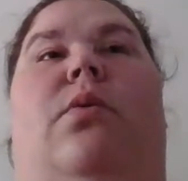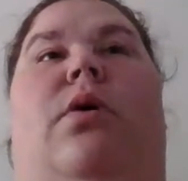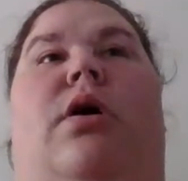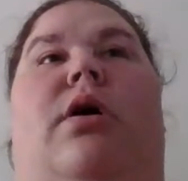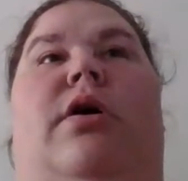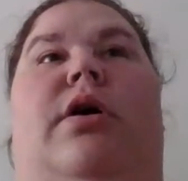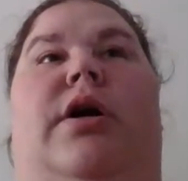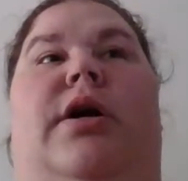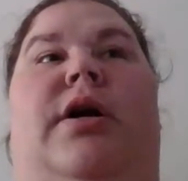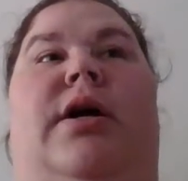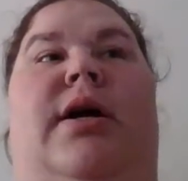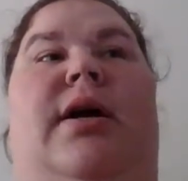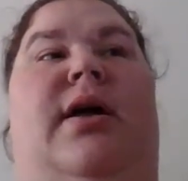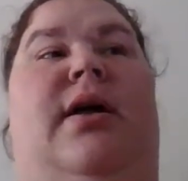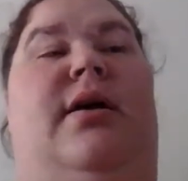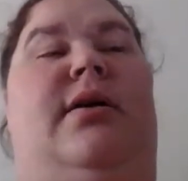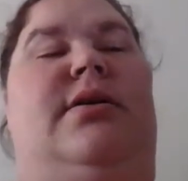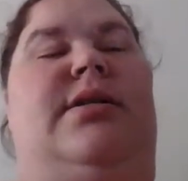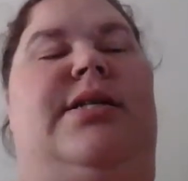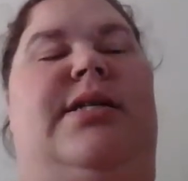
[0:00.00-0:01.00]
water,
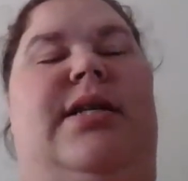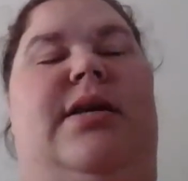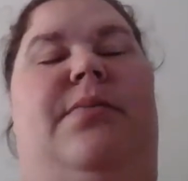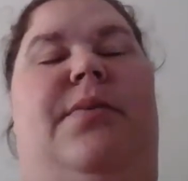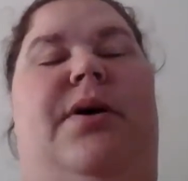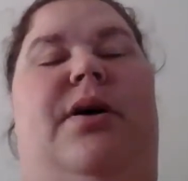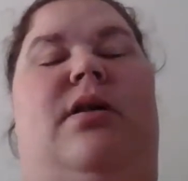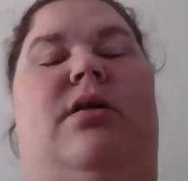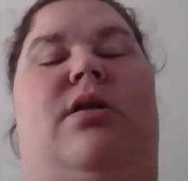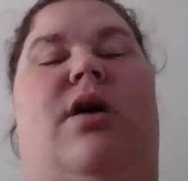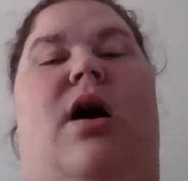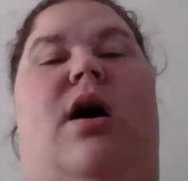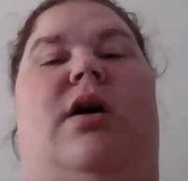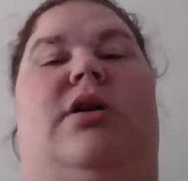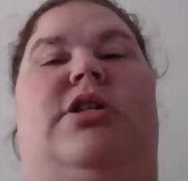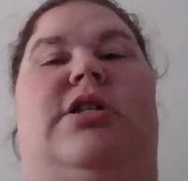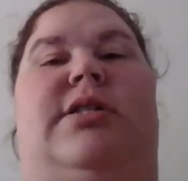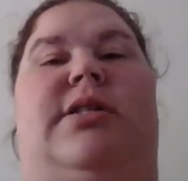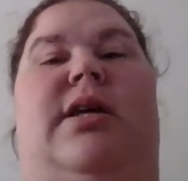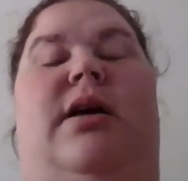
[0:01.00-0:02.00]
sleeping a
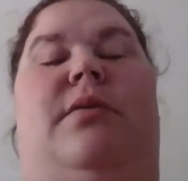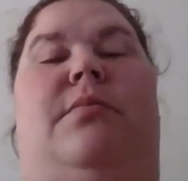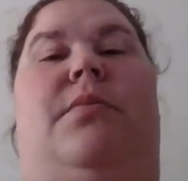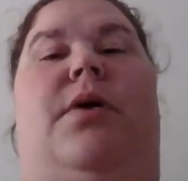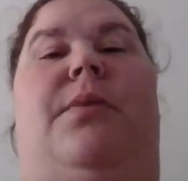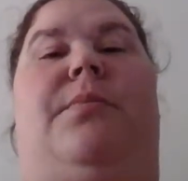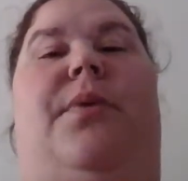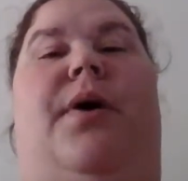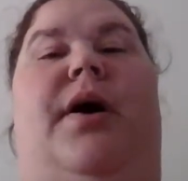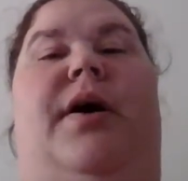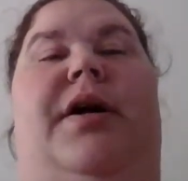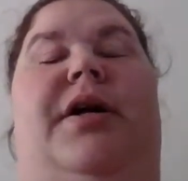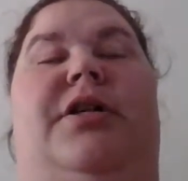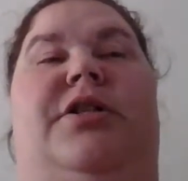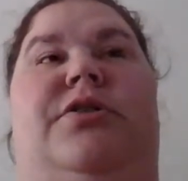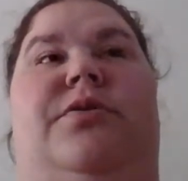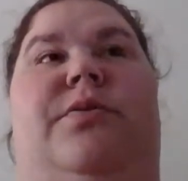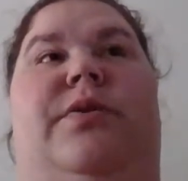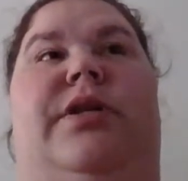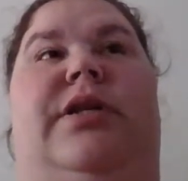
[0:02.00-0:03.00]
lot, just letting my body
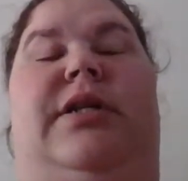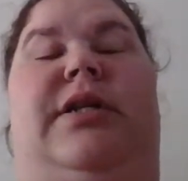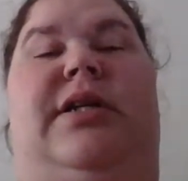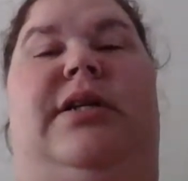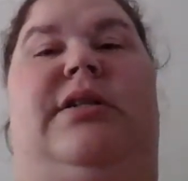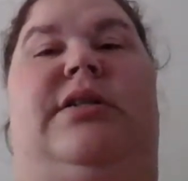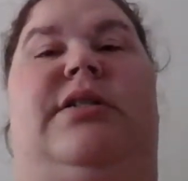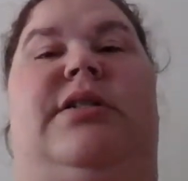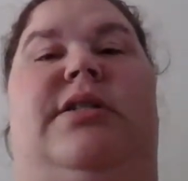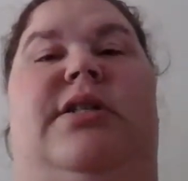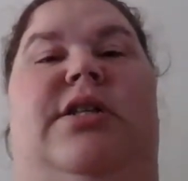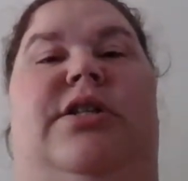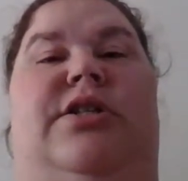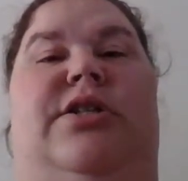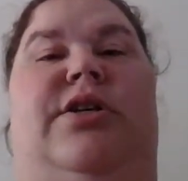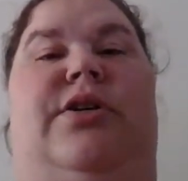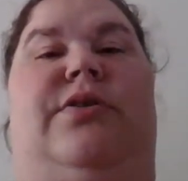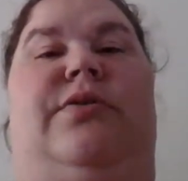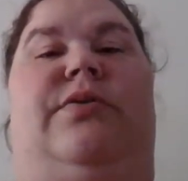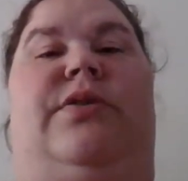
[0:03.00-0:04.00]
do what it needs to
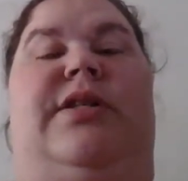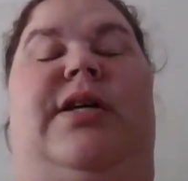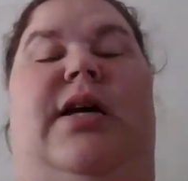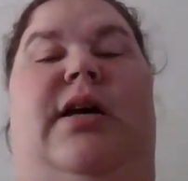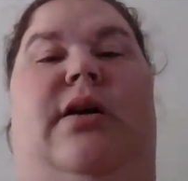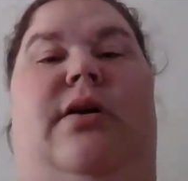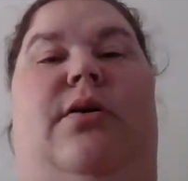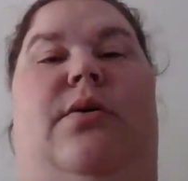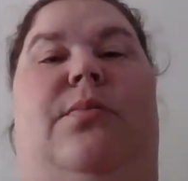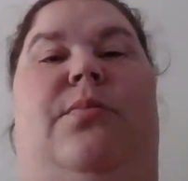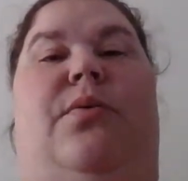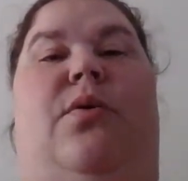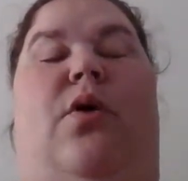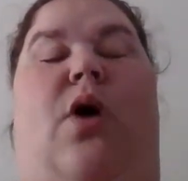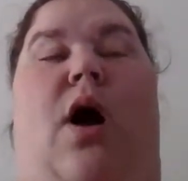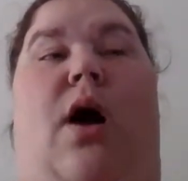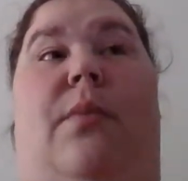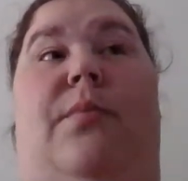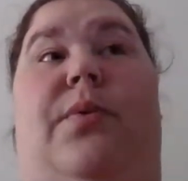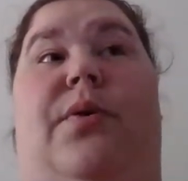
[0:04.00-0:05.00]
do to heal
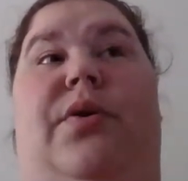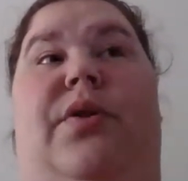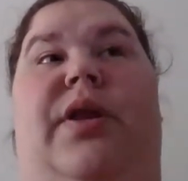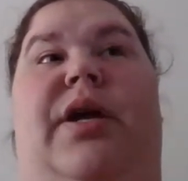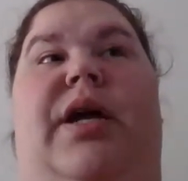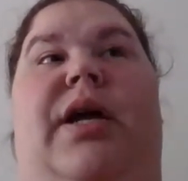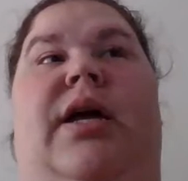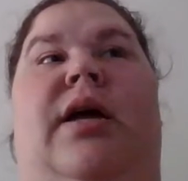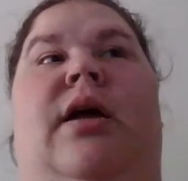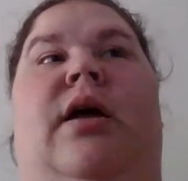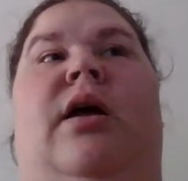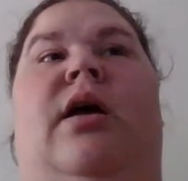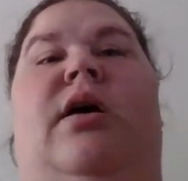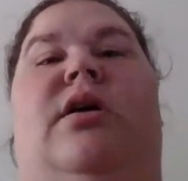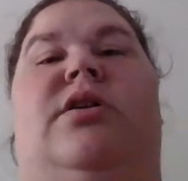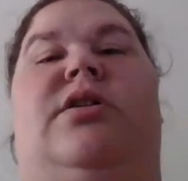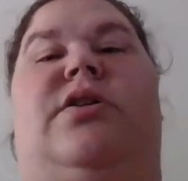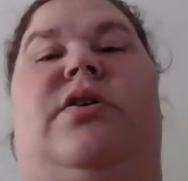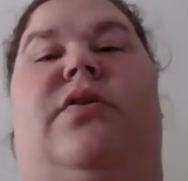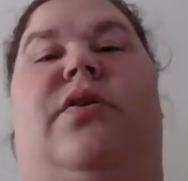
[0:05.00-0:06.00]
properly
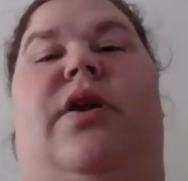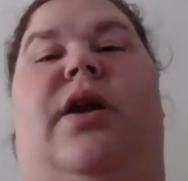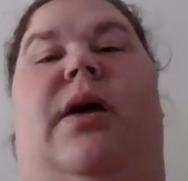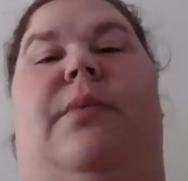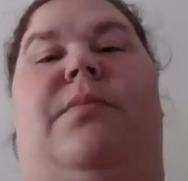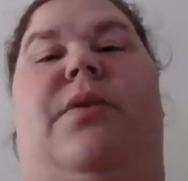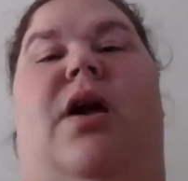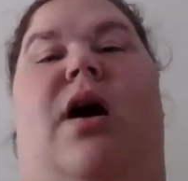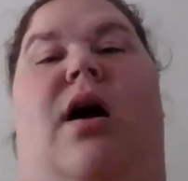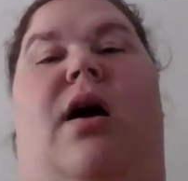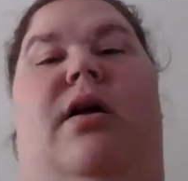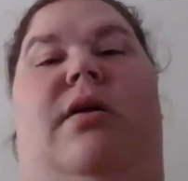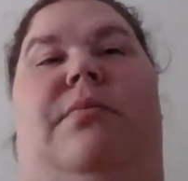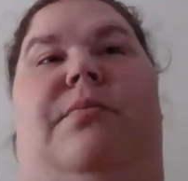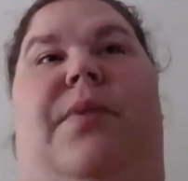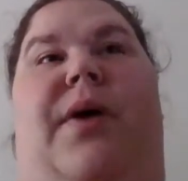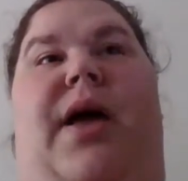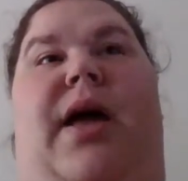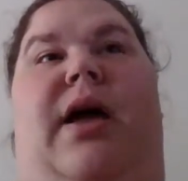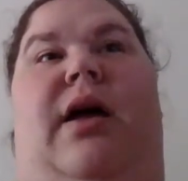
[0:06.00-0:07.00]
so that I'm not
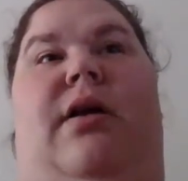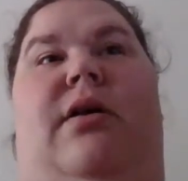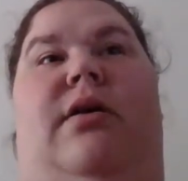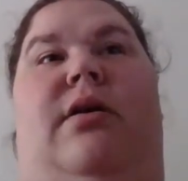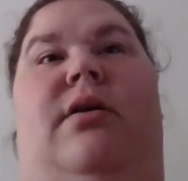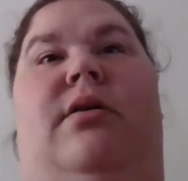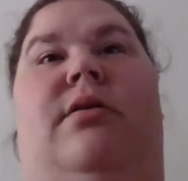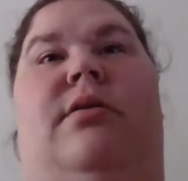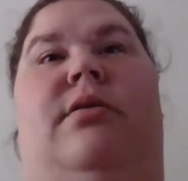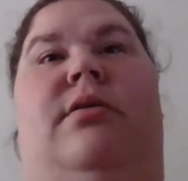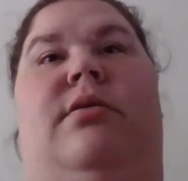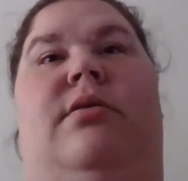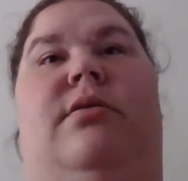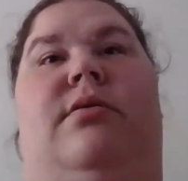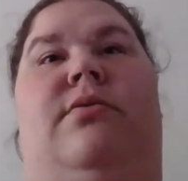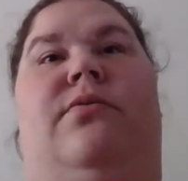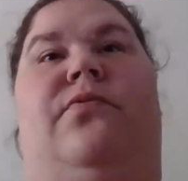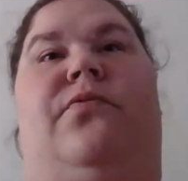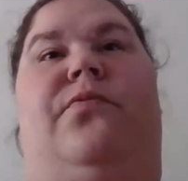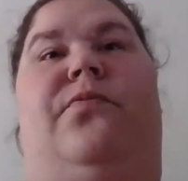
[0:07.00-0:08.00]
in pain
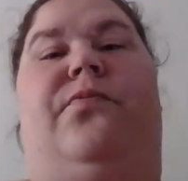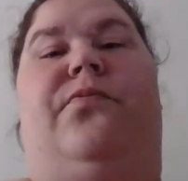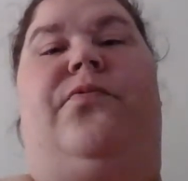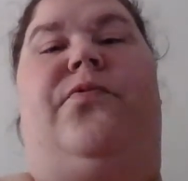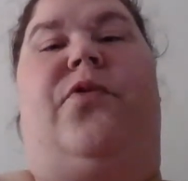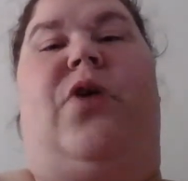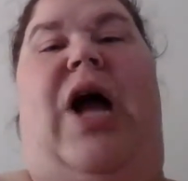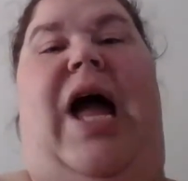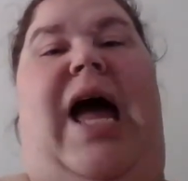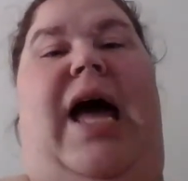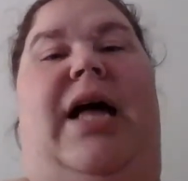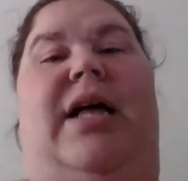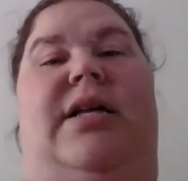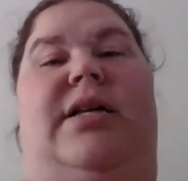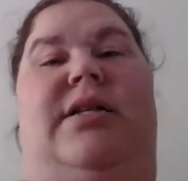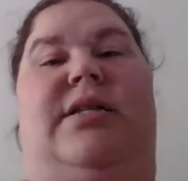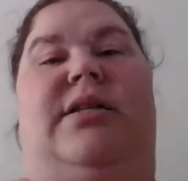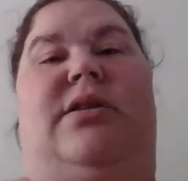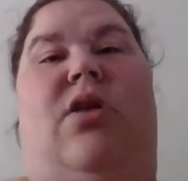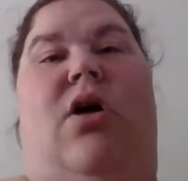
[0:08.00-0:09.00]
for
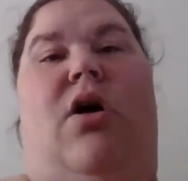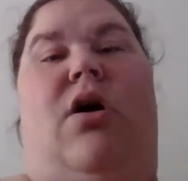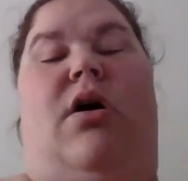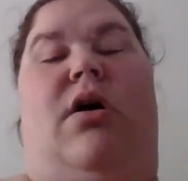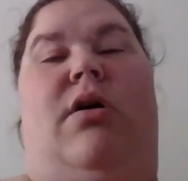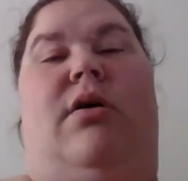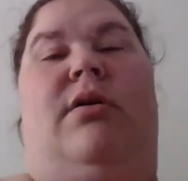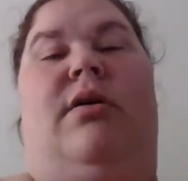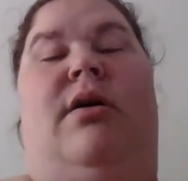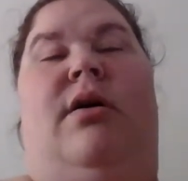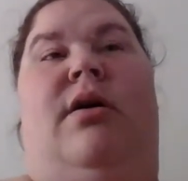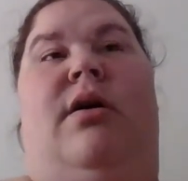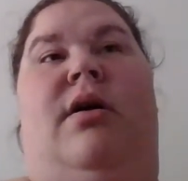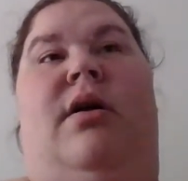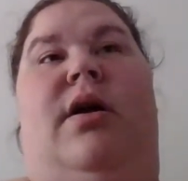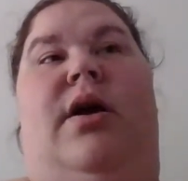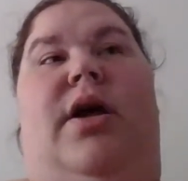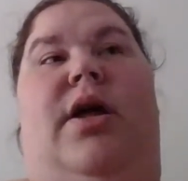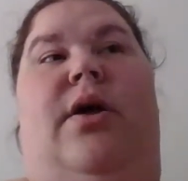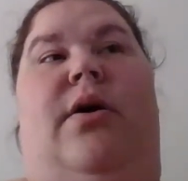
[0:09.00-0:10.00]
as long.
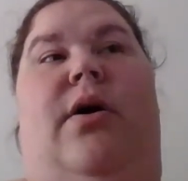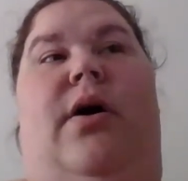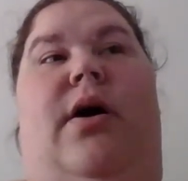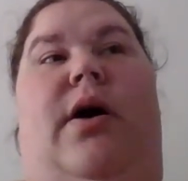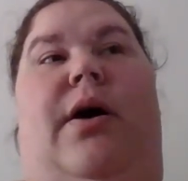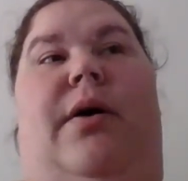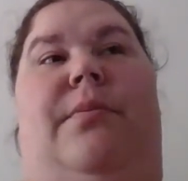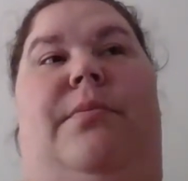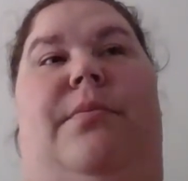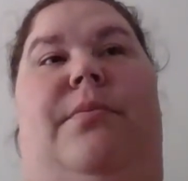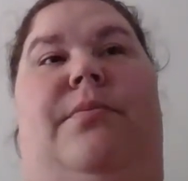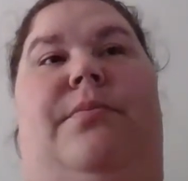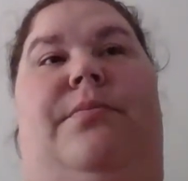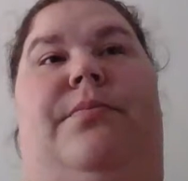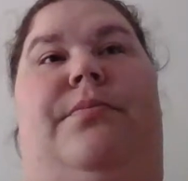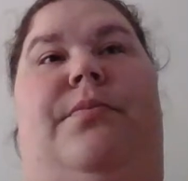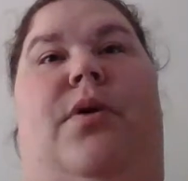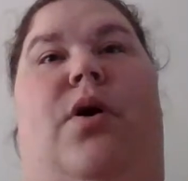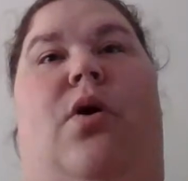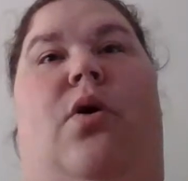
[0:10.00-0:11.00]
I'm
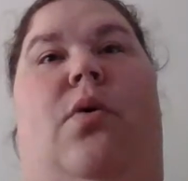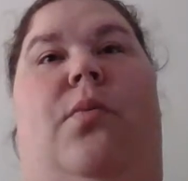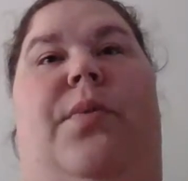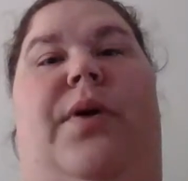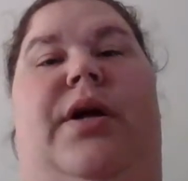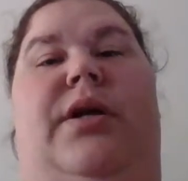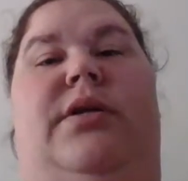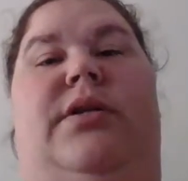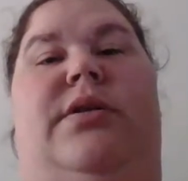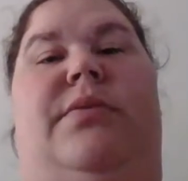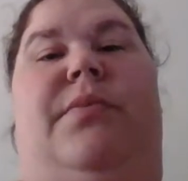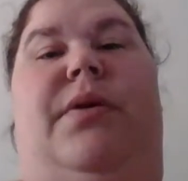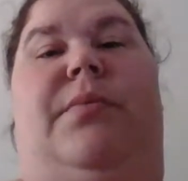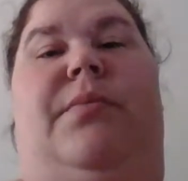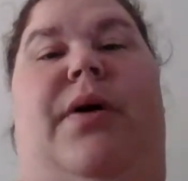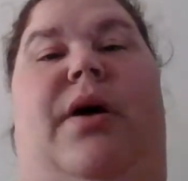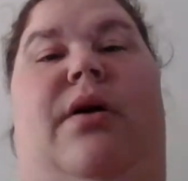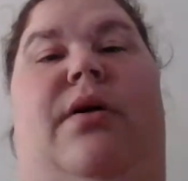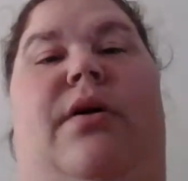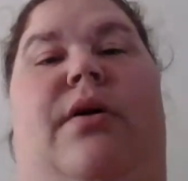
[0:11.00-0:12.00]
hoping to be
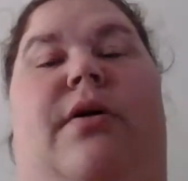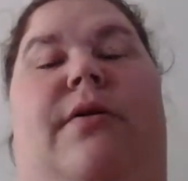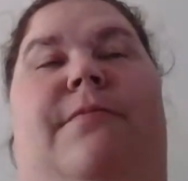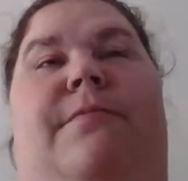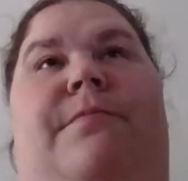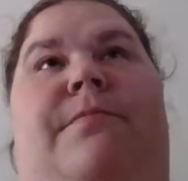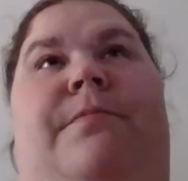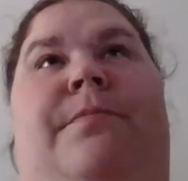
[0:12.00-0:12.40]
better-ish